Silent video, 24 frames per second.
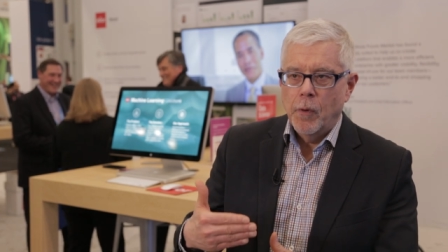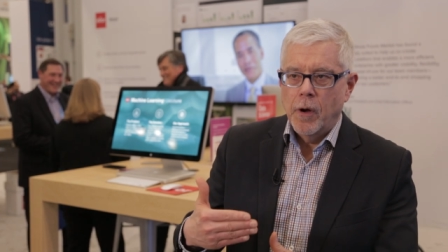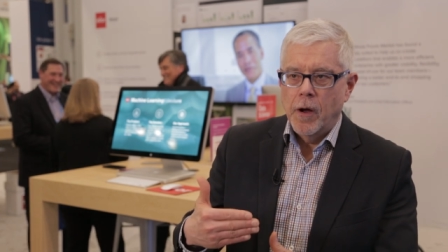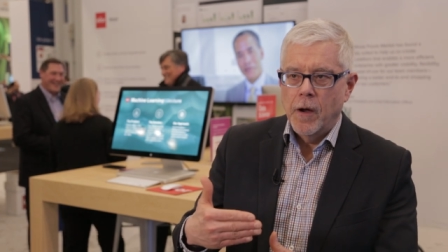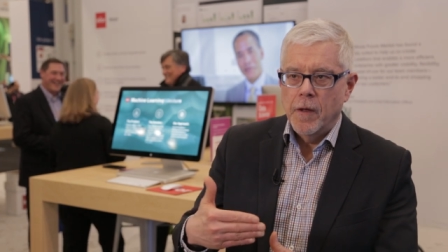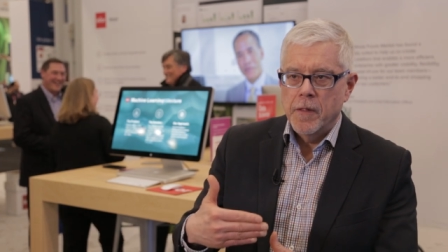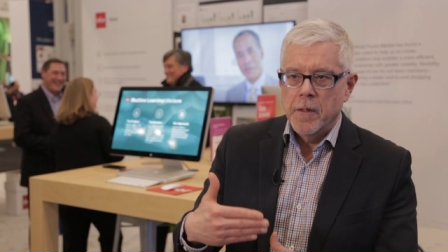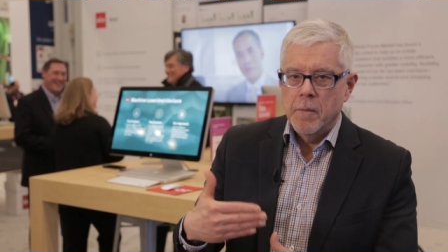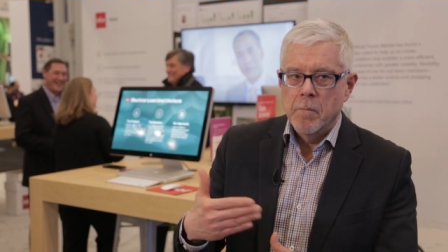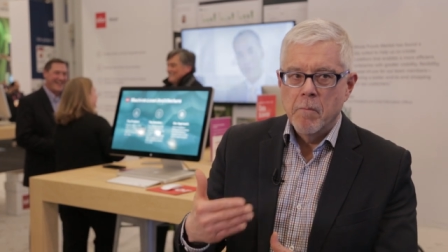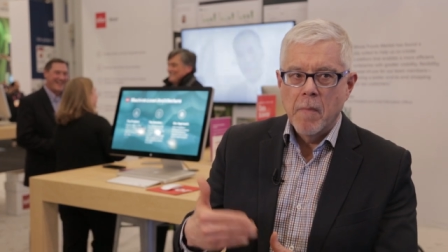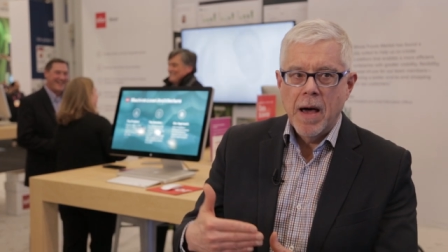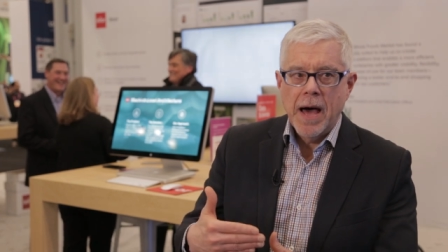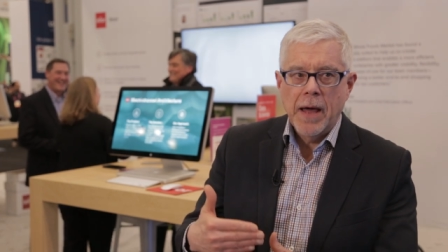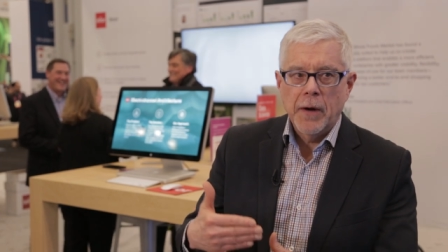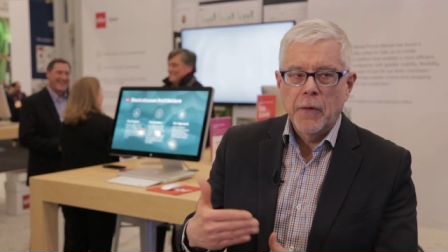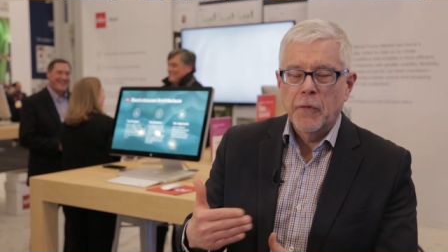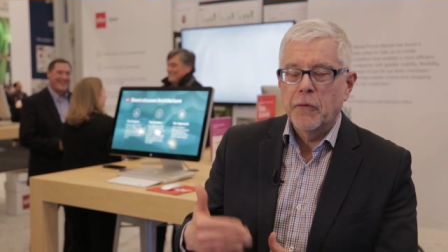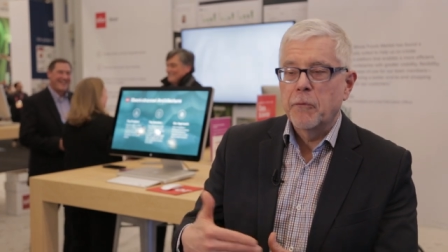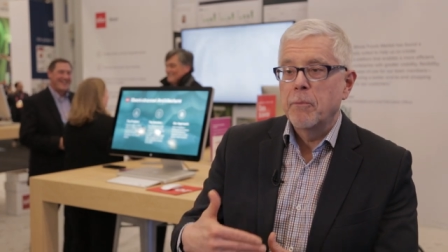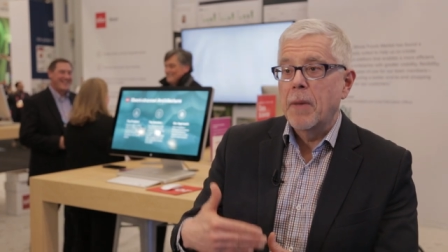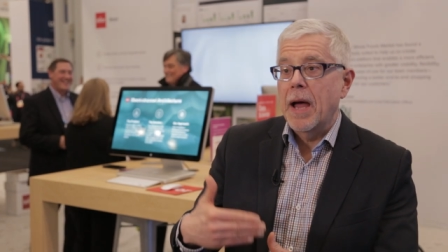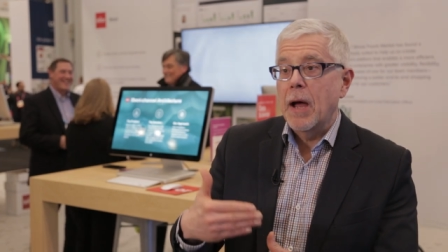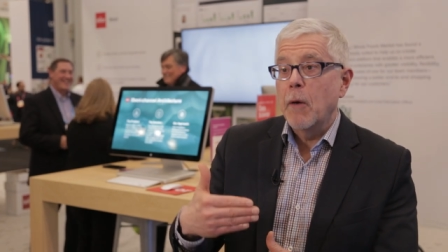uh, the
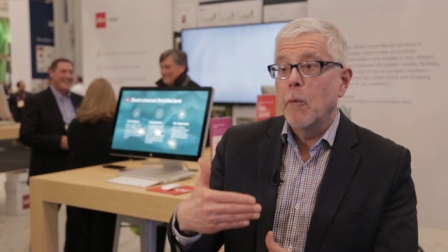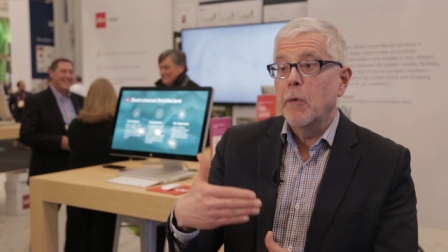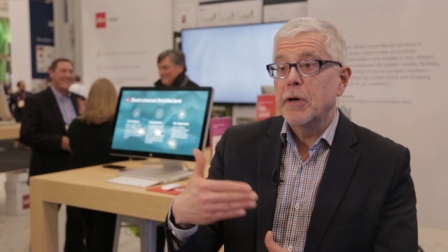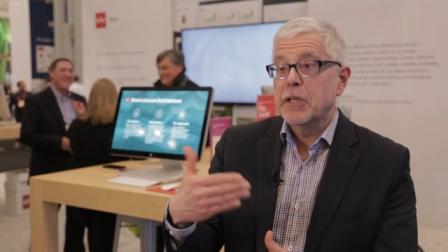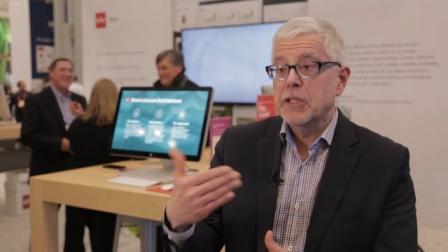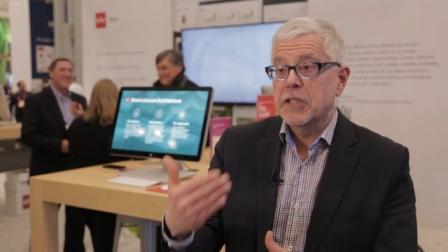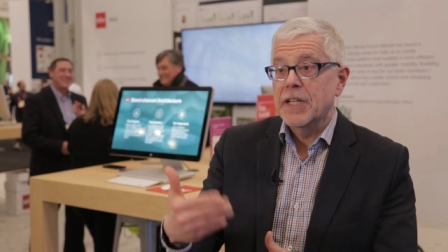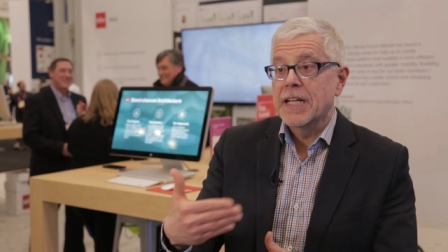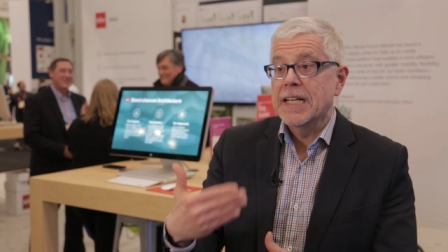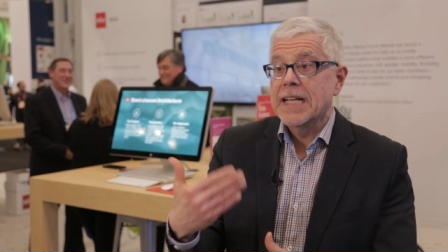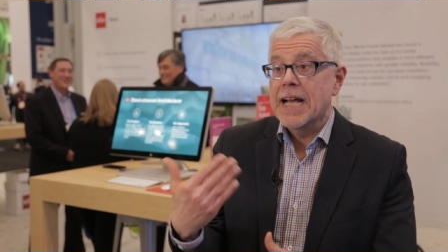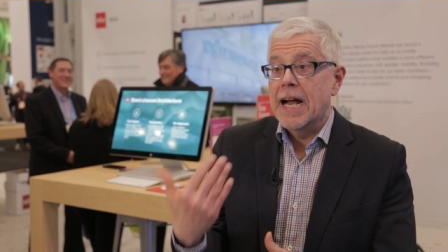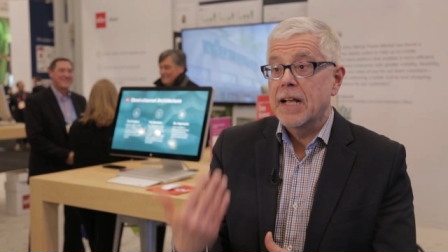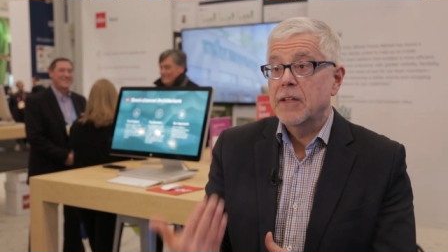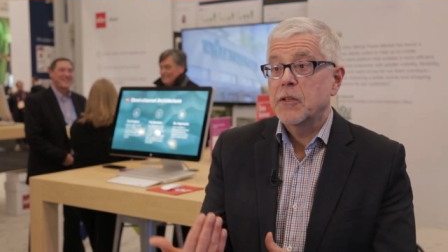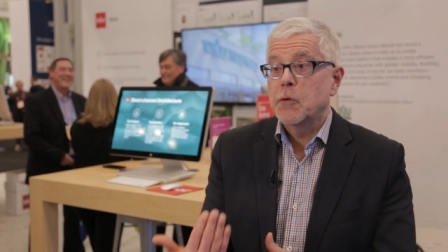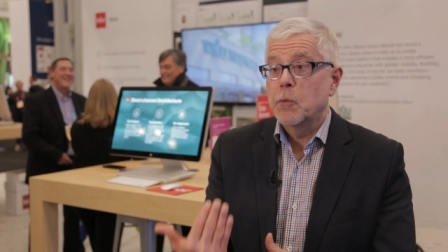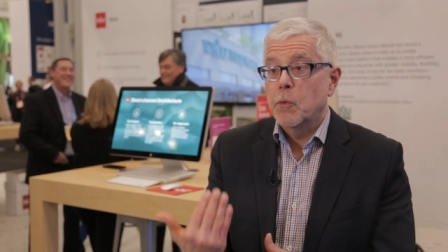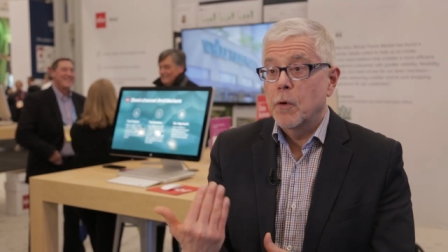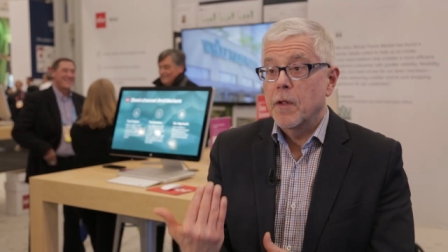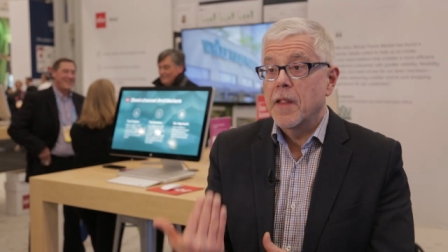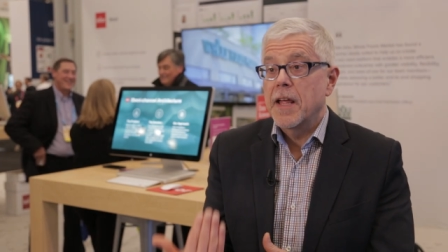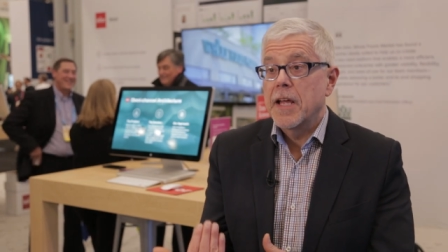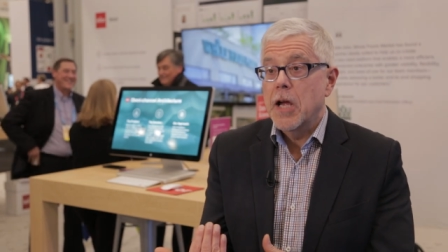models by which they got
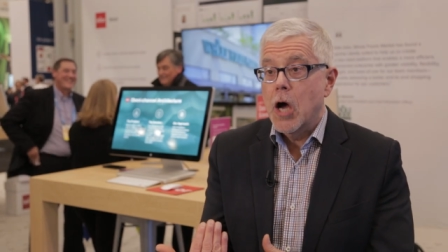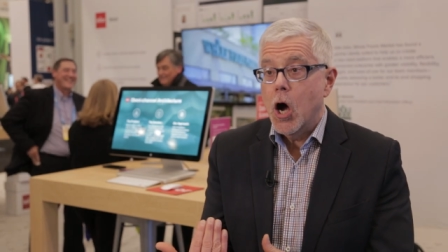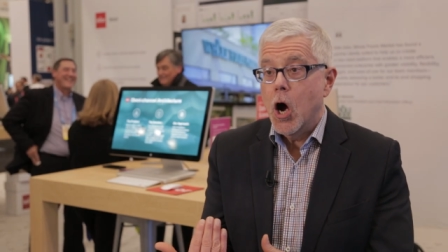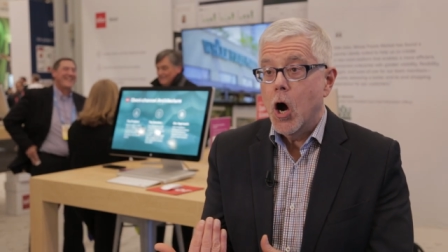to where they